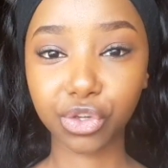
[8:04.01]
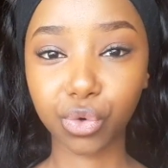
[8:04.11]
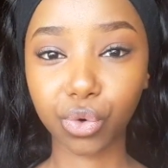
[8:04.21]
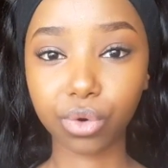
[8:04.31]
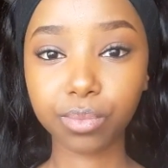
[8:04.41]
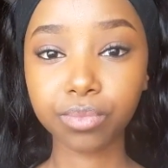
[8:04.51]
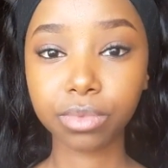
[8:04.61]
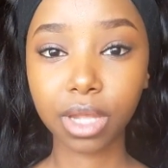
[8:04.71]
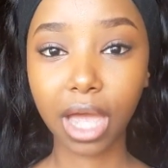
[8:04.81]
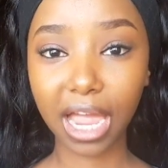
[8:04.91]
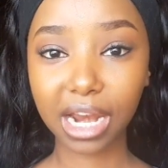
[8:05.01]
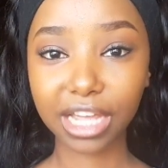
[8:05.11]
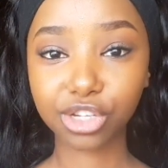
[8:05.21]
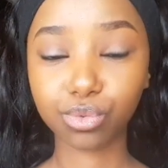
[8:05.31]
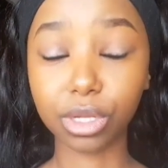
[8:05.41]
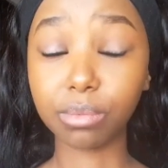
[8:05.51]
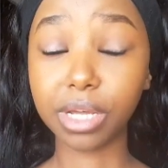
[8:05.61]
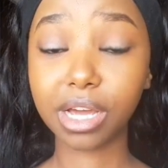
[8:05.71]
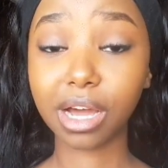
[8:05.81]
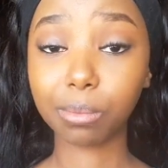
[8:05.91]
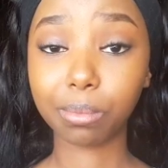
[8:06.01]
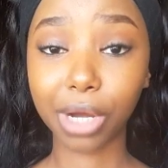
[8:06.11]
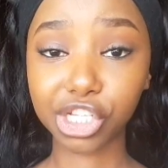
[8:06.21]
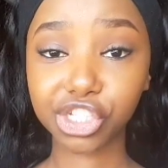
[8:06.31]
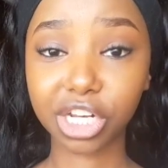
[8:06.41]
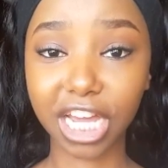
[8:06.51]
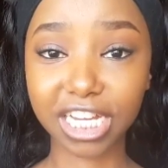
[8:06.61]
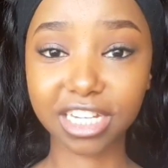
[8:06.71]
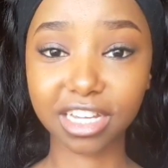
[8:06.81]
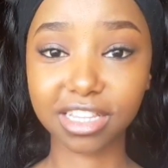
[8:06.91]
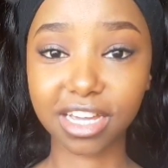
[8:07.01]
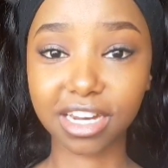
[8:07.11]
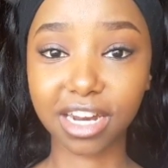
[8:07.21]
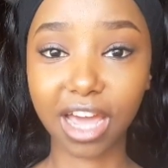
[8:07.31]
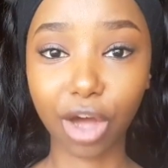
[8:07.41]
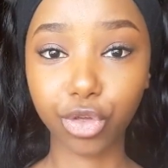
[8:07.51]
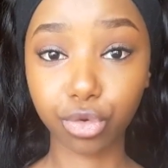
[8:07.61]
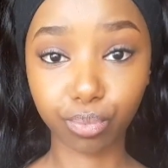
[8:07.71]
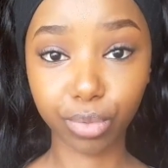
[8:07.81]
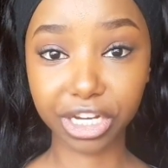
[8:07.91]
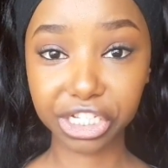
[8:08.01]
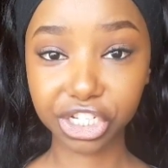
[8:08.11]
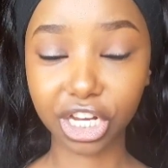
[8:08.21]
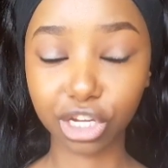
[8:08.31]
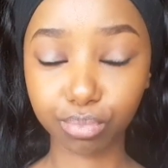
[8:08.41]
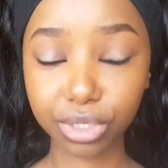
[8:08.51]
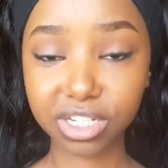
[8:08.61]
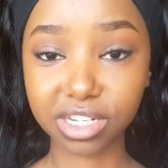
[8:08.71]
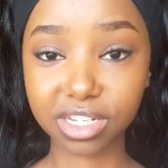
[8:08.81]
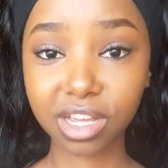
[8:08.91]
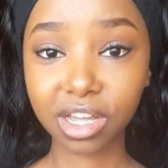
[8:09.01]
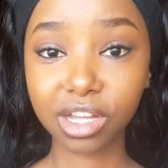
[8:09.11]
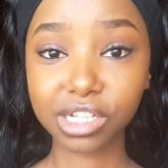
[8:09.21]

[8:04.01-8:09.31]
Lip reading: your highlight will become much lighter than how you initially put it.